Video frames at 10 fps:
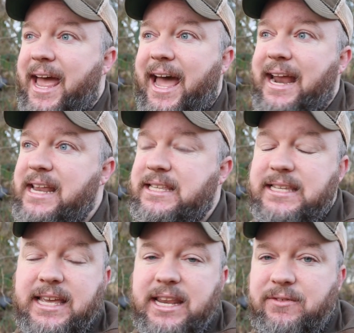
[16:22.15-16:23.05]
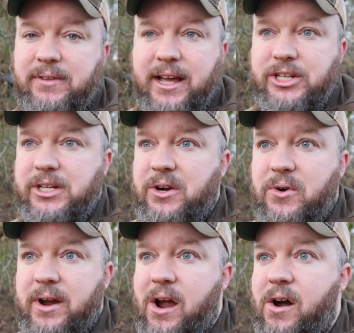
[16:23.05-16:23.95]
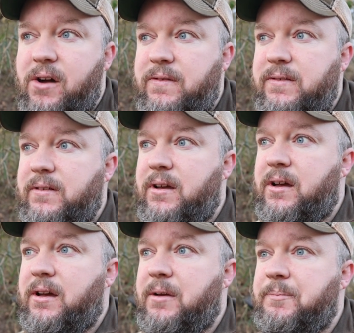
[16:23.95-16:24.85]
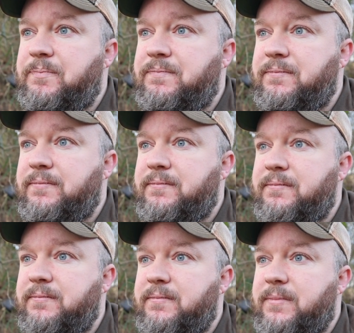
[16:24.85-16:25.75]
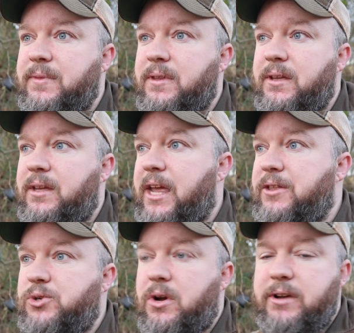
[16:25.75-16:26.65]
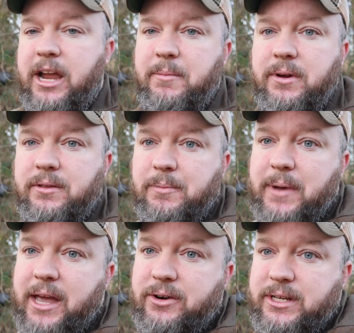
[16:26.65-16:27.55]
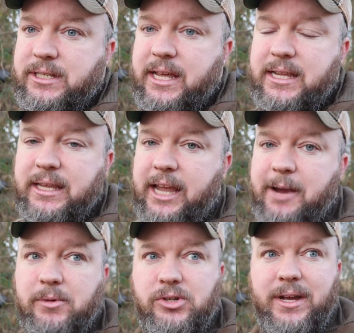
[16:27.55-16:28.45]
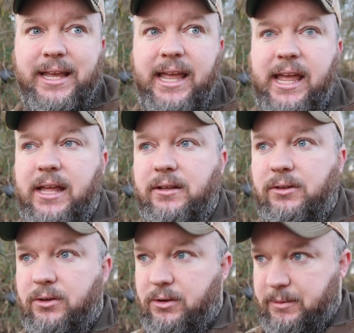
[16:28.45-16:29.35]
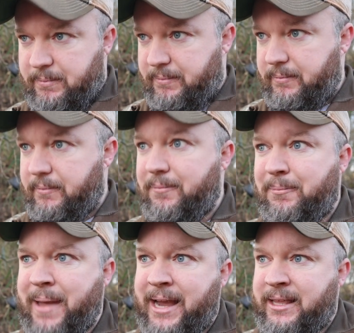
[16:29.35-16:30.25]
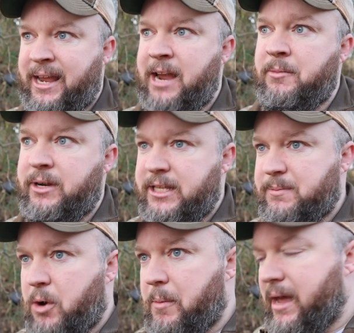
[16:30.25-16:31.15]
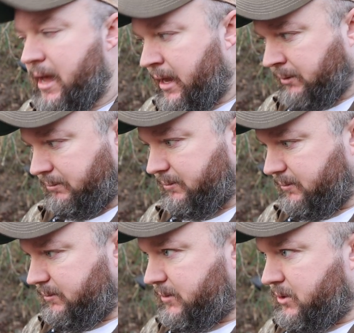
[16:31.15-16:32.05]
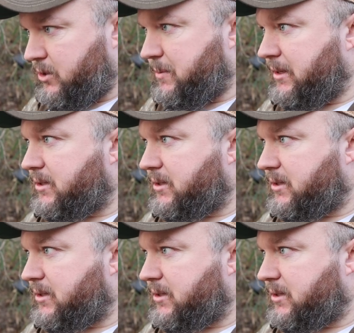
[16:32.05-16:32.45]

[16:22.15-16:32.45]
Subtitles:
I didn't see any flashing going off in the trail camera. The battery's dead in the camera, so I can't look on the back of the camera at this moment. Excuse me.